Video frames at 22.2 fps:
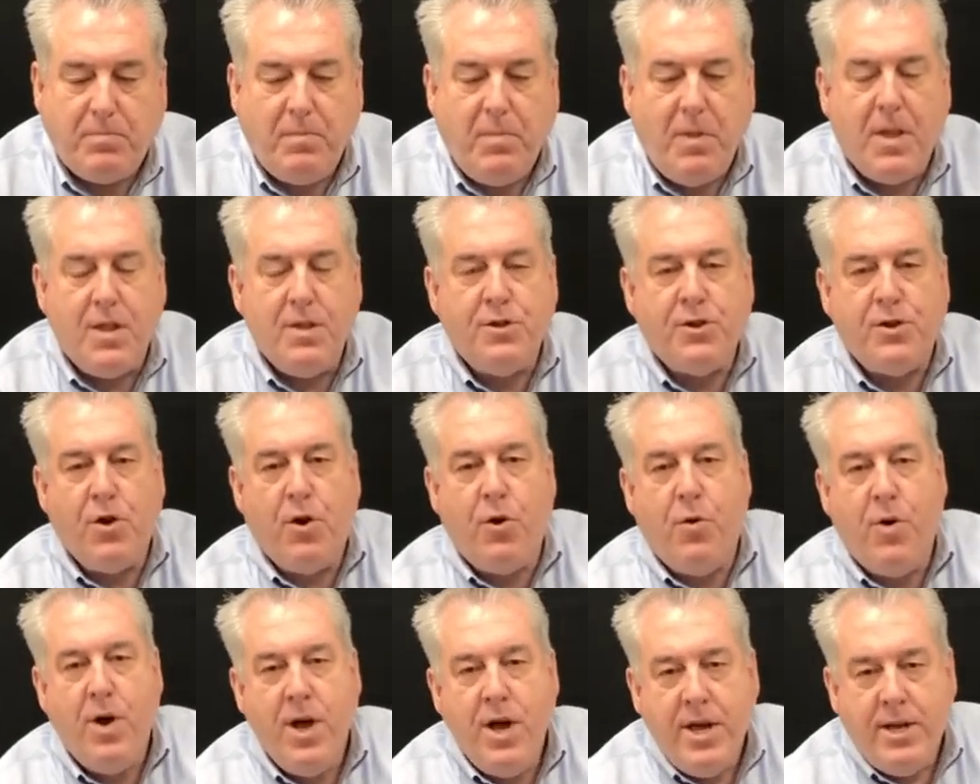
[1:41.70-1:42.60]

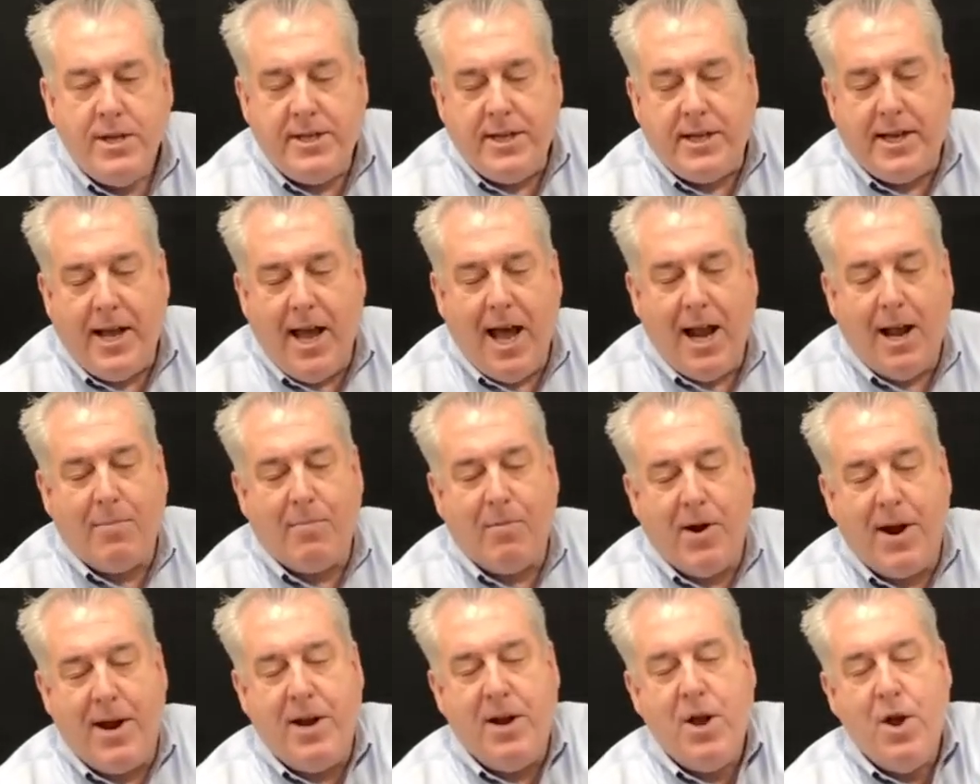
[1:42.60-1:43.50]
So to
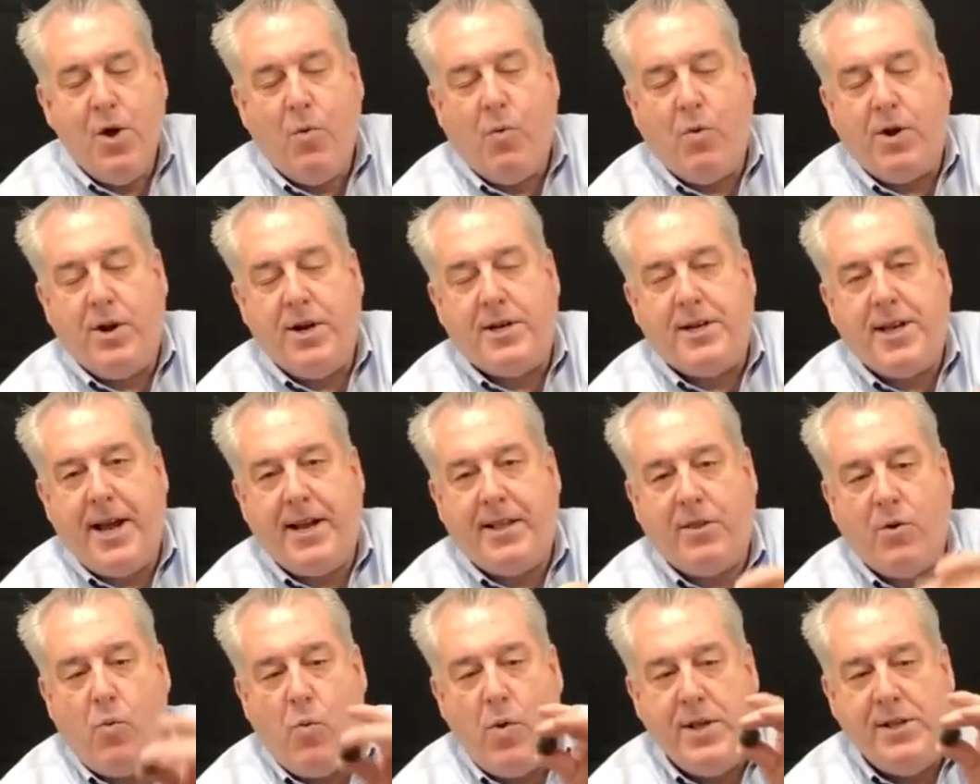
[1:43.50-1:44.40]
calibrate, we're going to take
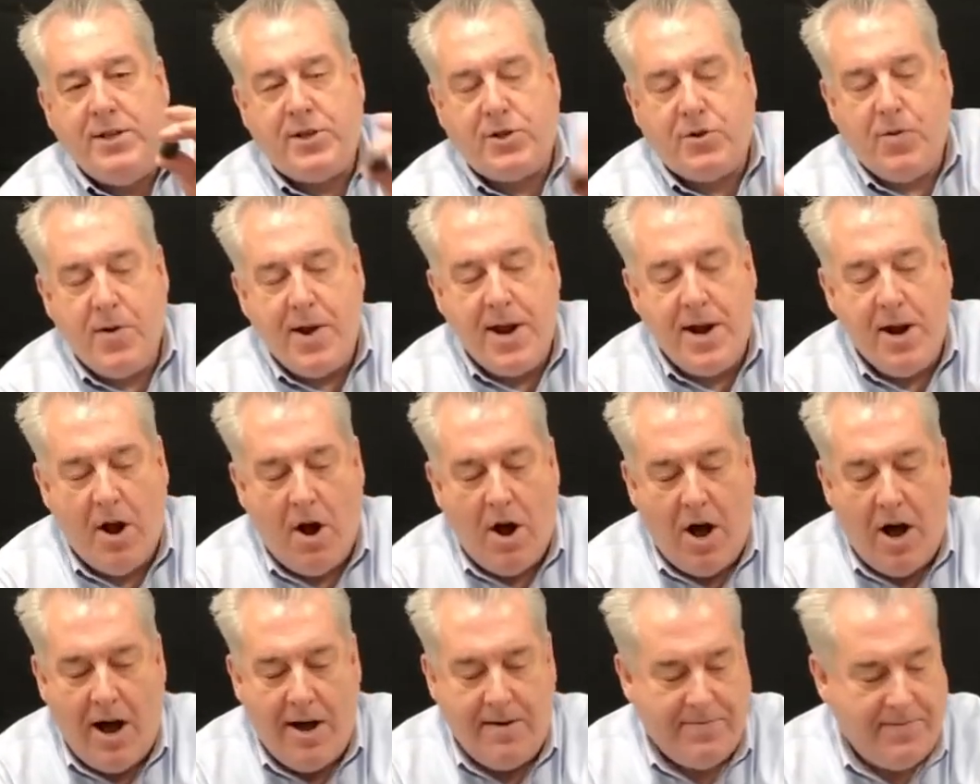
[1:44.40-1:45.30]
the windscreen
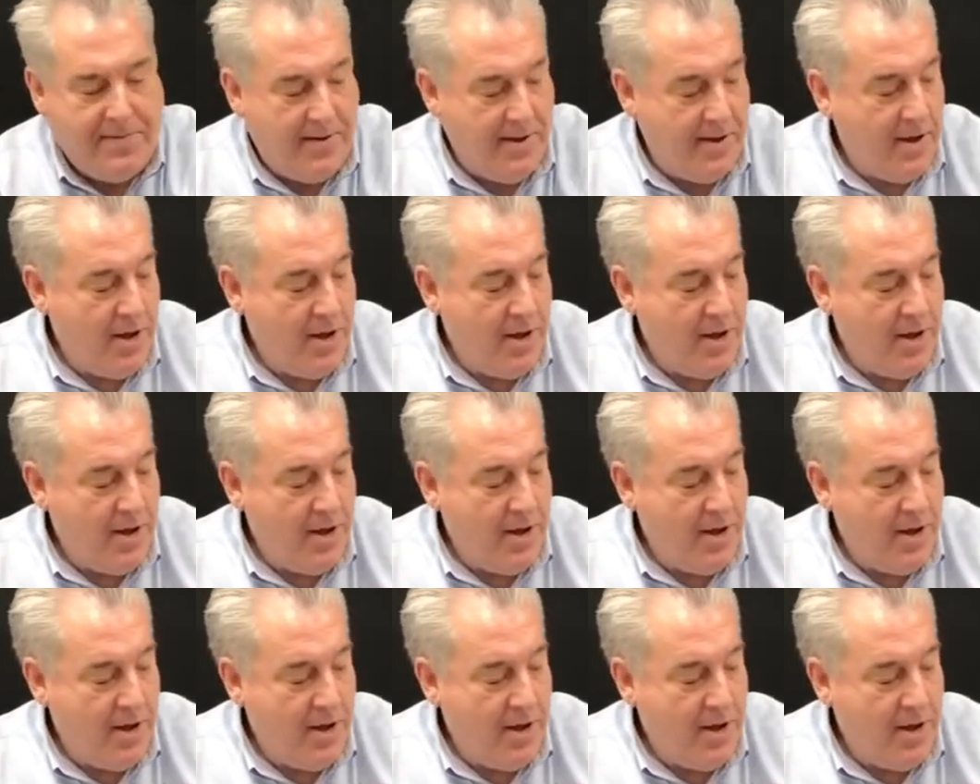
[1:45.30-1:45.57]
off.